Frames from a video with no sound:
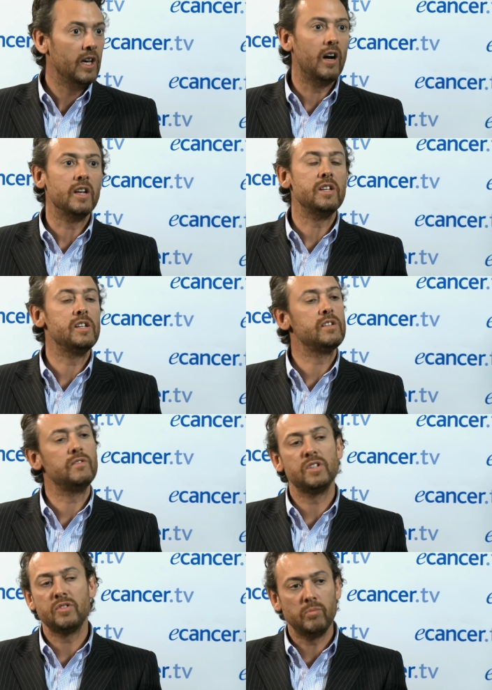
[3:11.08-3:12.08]
ideas of
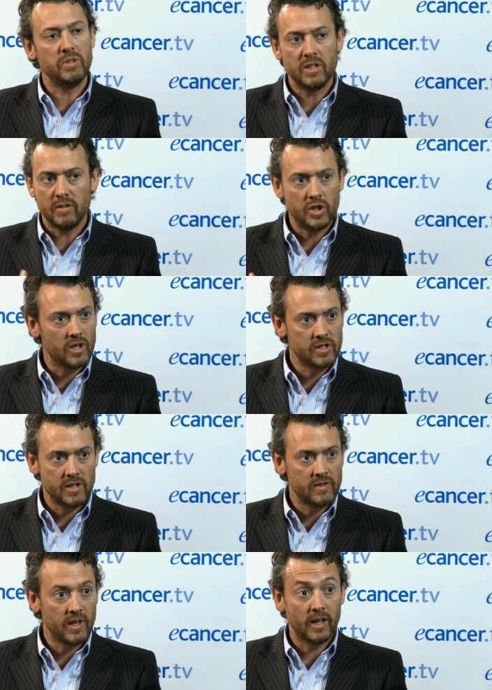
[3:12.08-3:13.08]
distributed
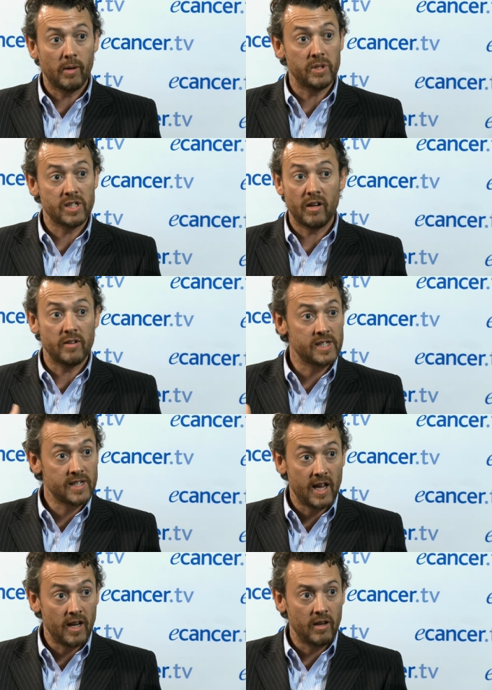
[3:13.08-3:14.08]
justice like Amartya
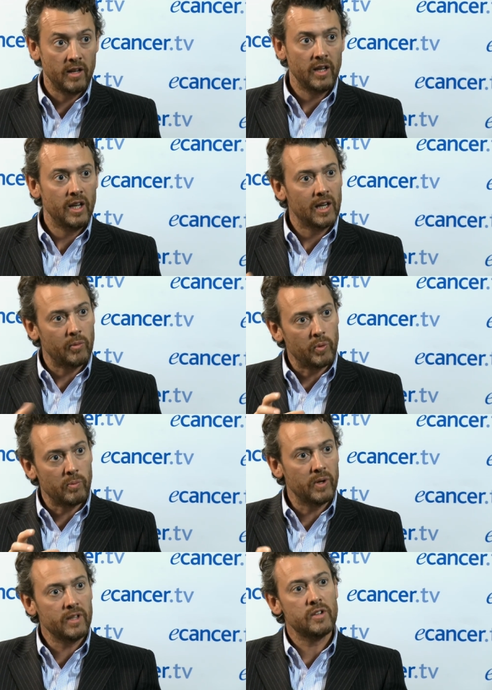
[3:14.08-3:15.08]
Sen, and we
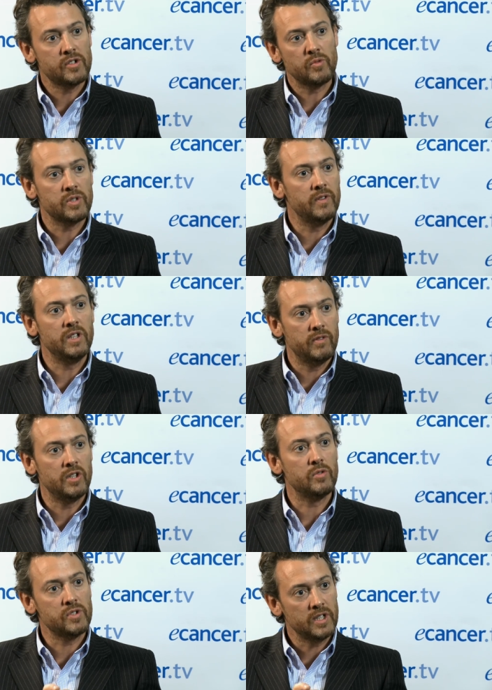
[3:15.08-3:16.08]
bring those sorts of
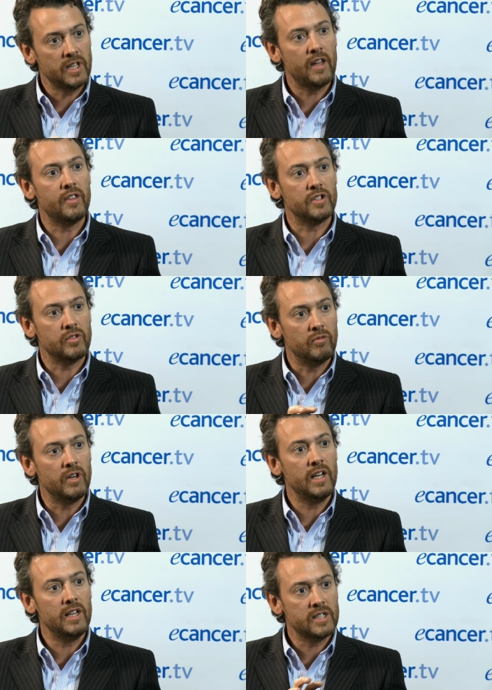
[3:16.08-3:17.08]
individuals together to
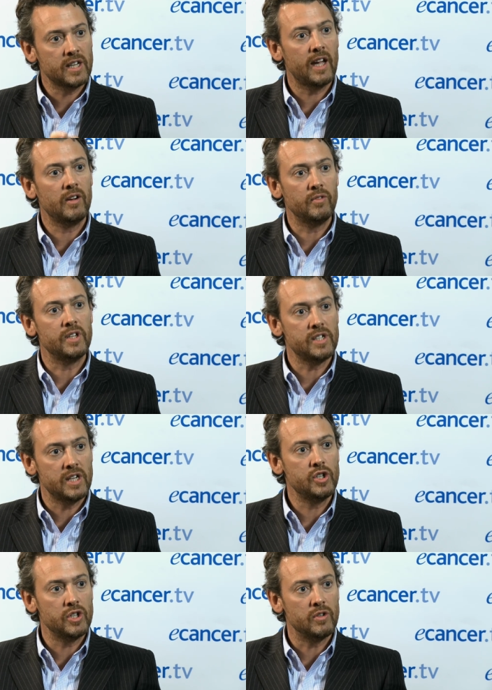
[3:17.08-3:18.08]
really tackle these
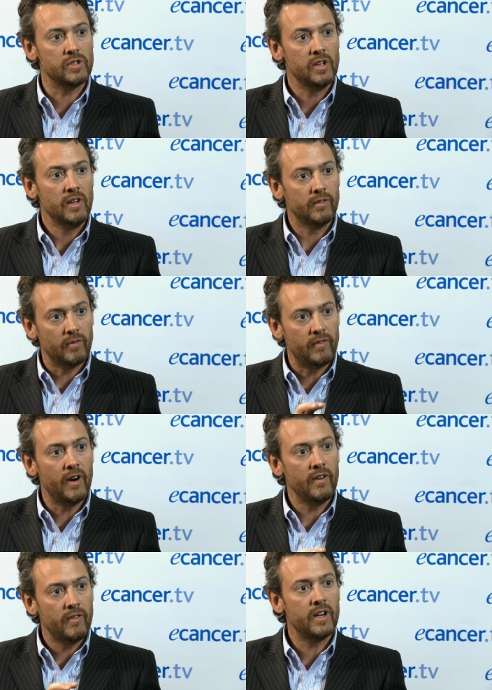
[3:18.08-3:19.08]
issues from
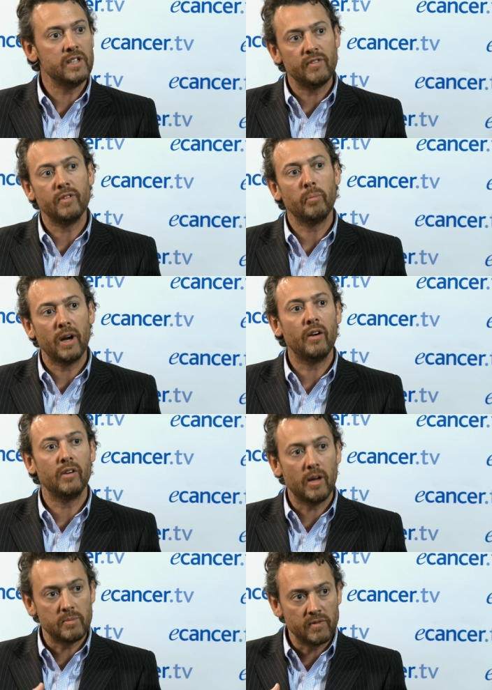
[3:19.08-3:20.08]
very, very different
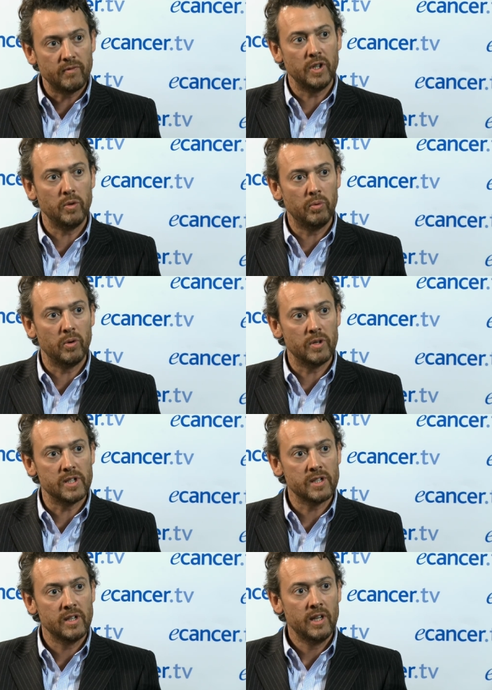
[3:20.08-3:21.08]
paradigms and viewpoints.